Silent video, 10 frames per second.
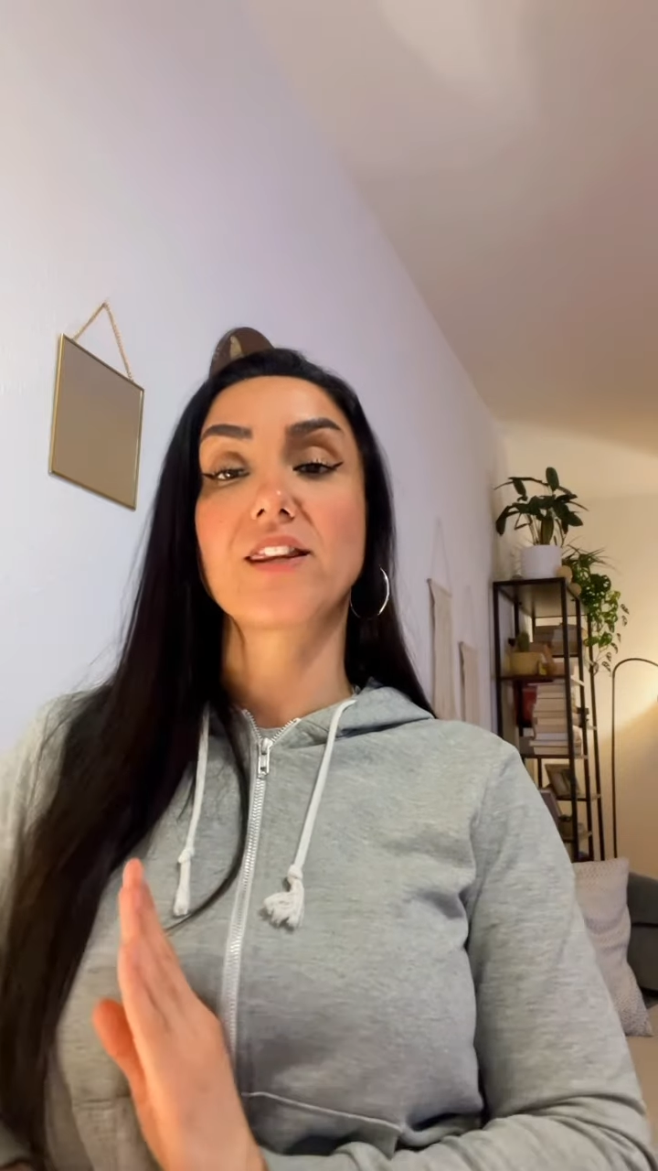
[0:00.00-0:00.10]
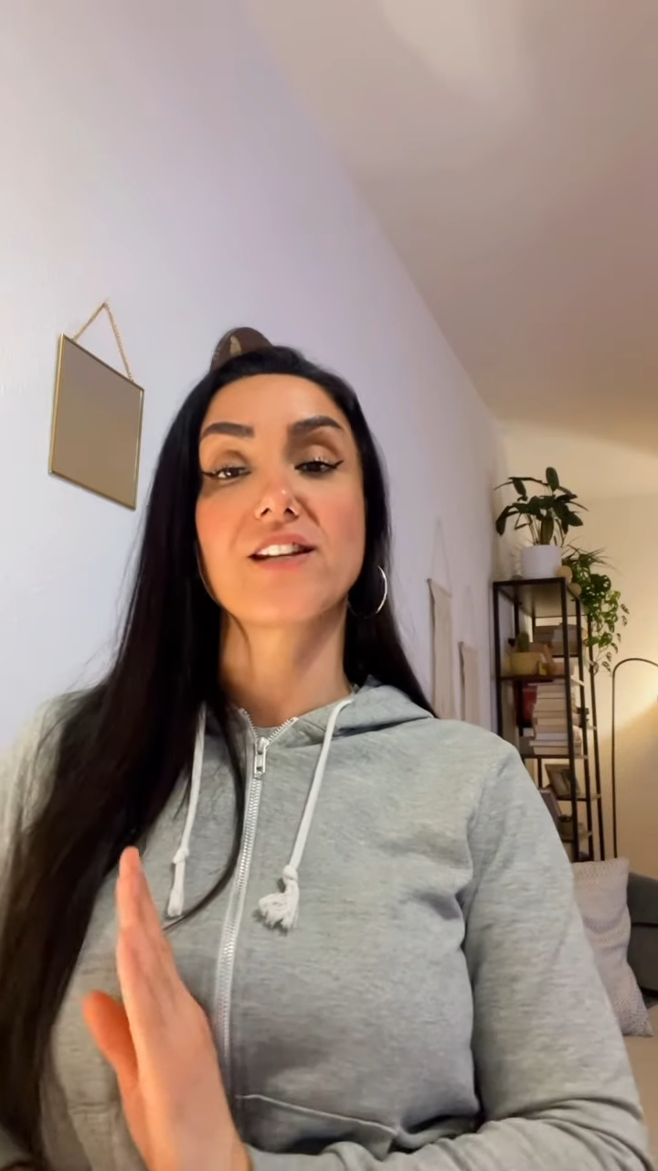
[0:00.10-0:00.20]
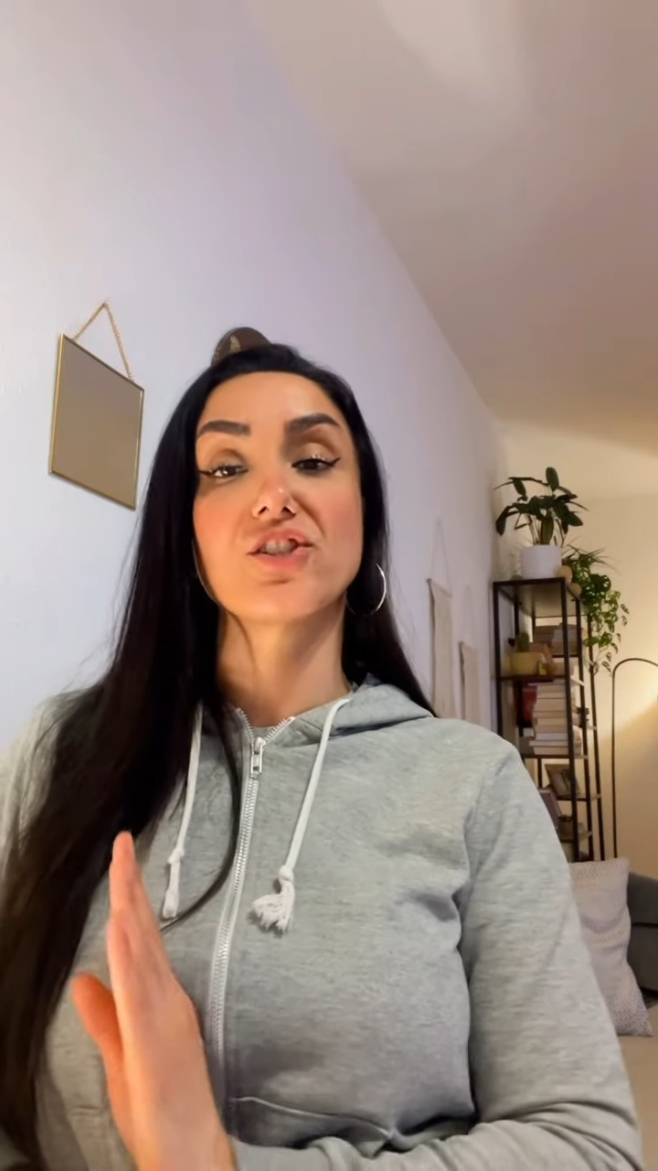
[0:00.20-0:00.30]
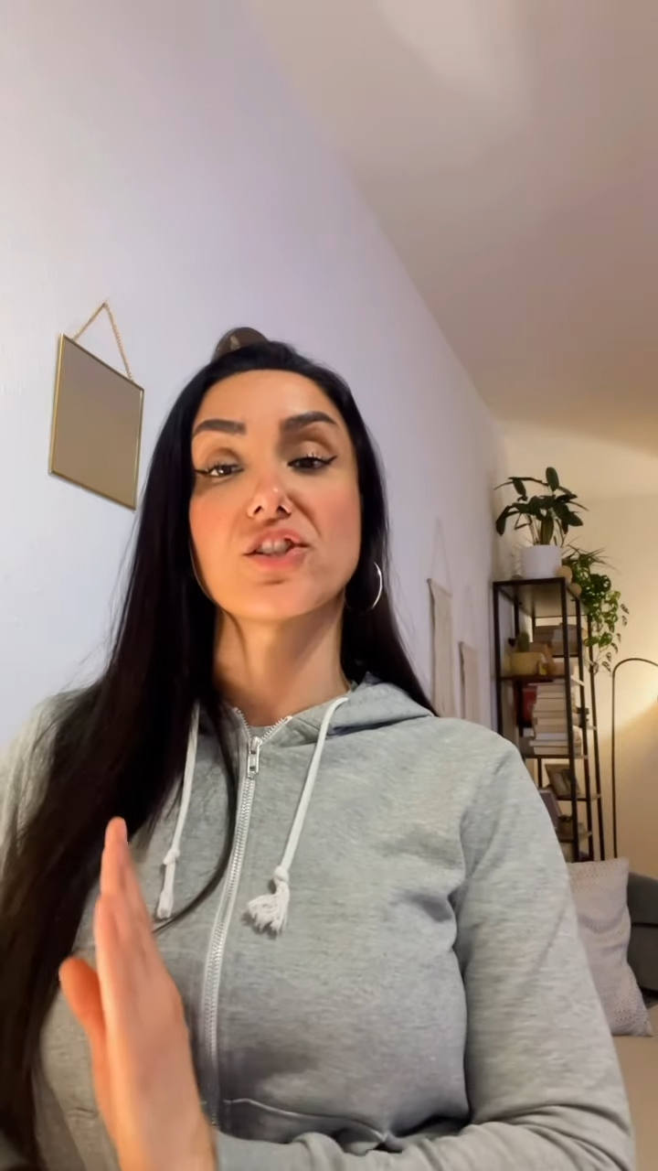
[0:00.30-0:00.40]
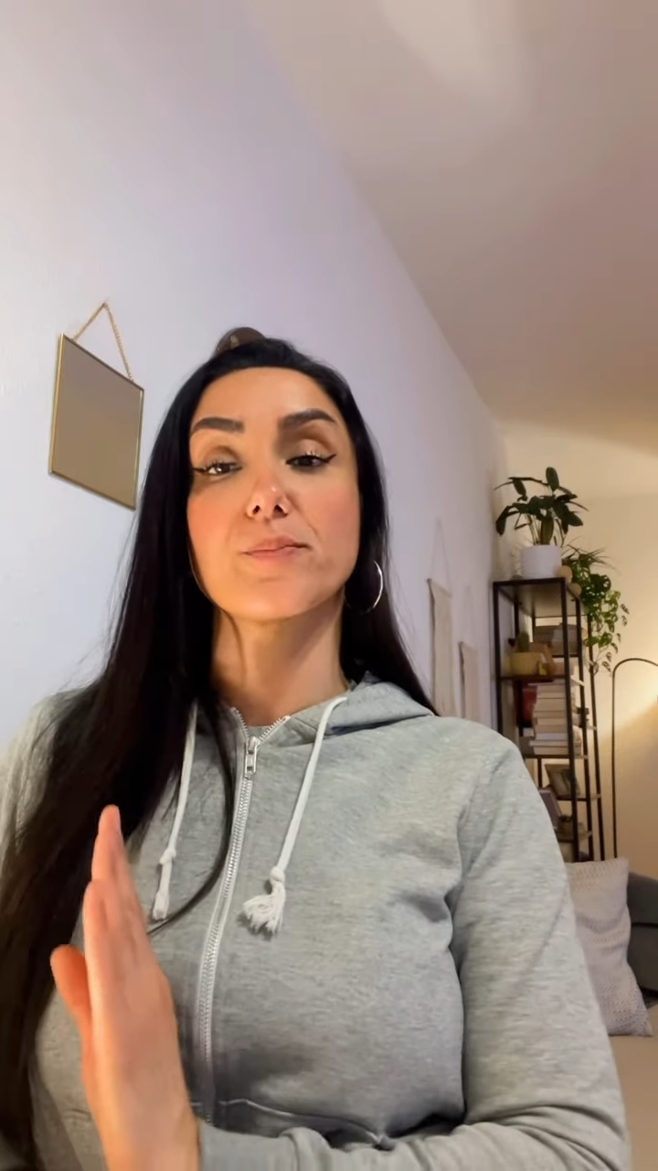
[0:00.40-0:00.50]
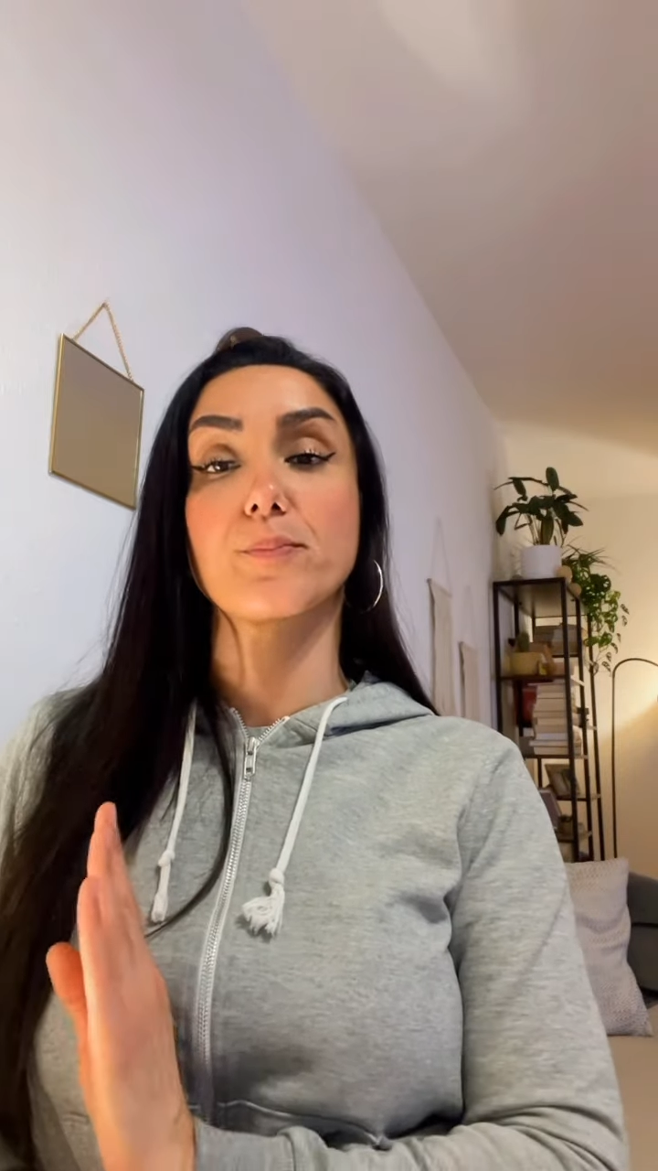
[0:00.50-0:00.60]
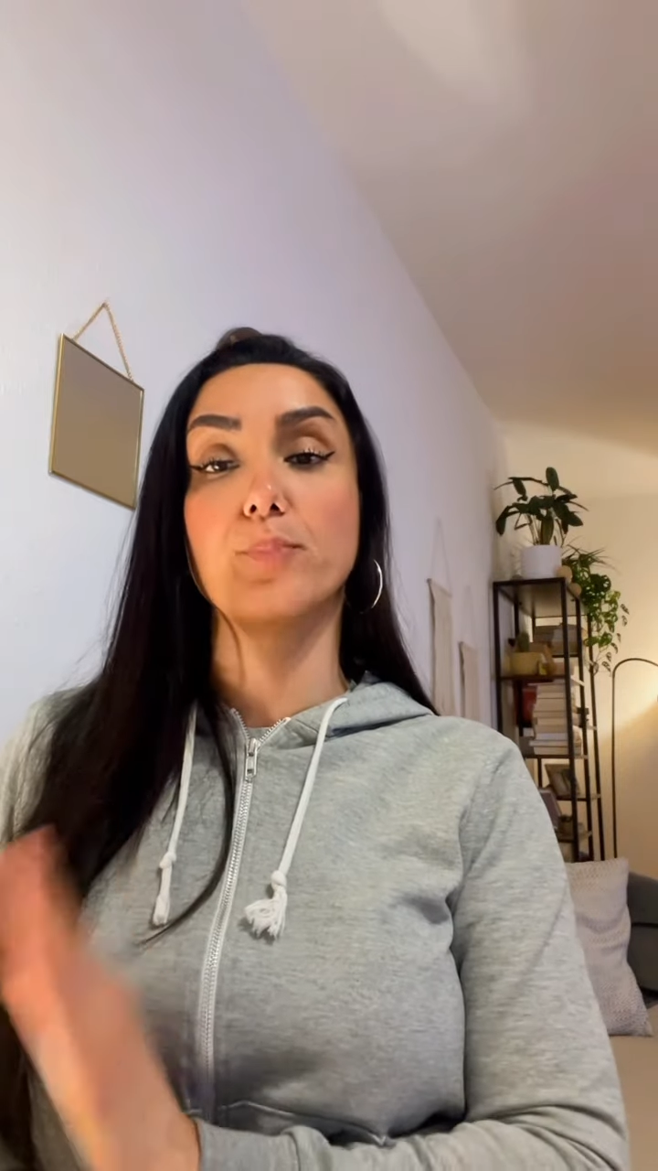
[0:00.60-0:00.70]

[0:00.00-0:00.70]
then just